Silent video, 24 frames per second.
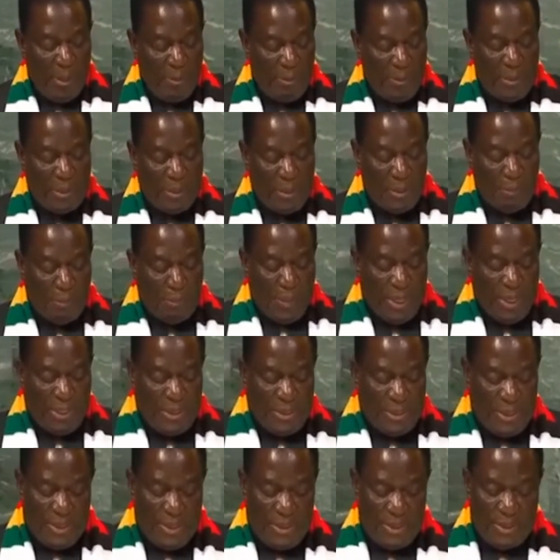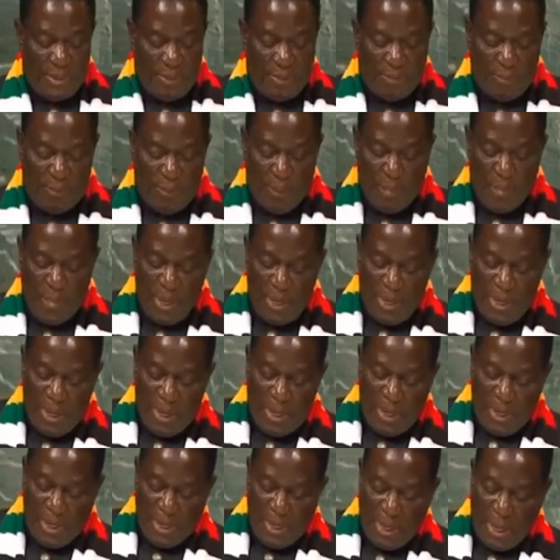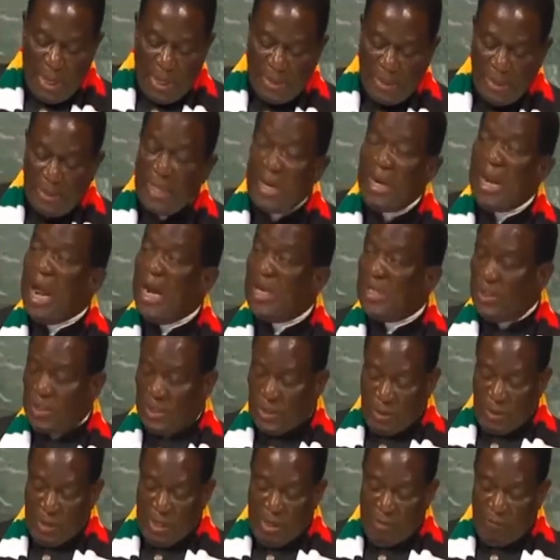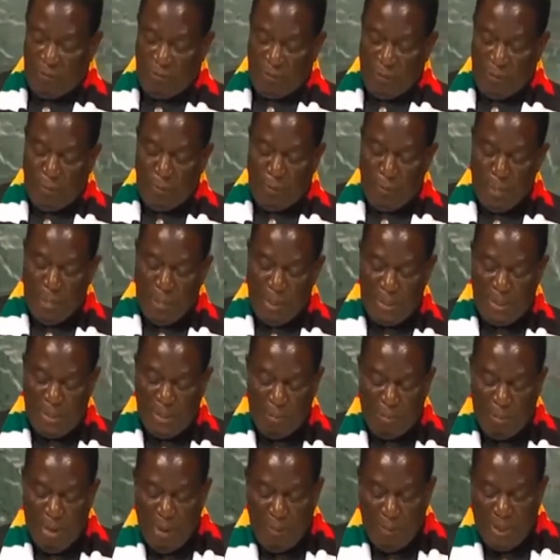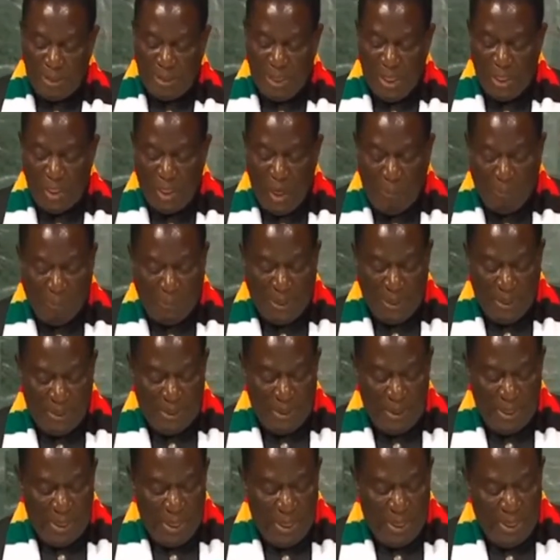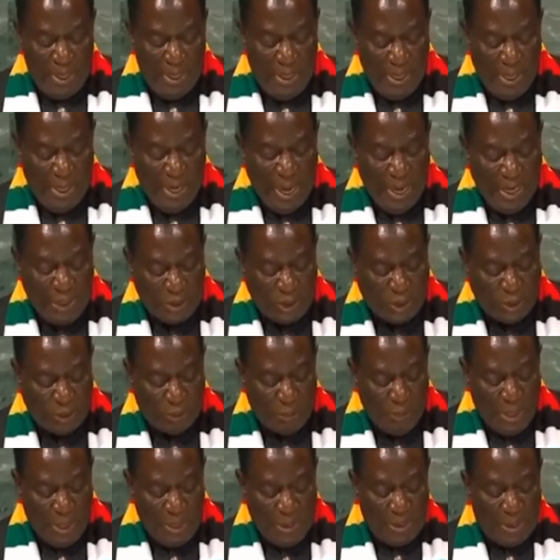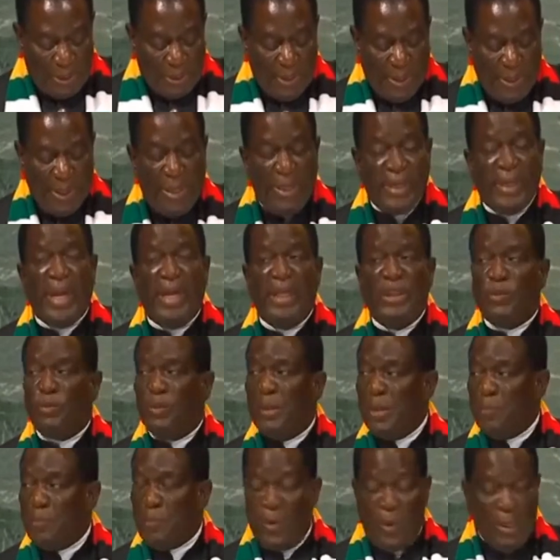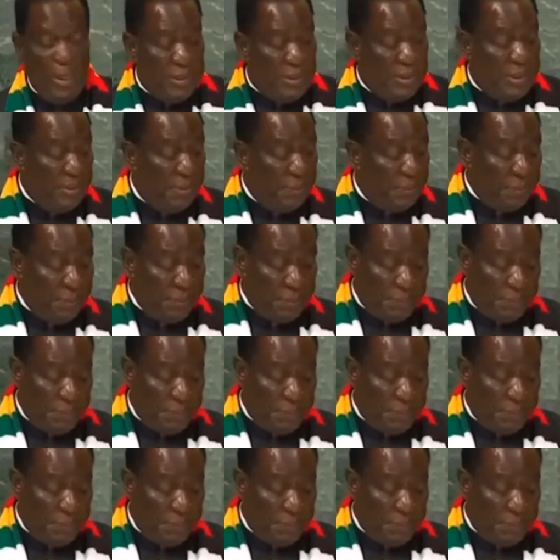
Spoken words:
Mr. President, at the international level, Zimbabwe has adopted an engagement and re-engagement policy.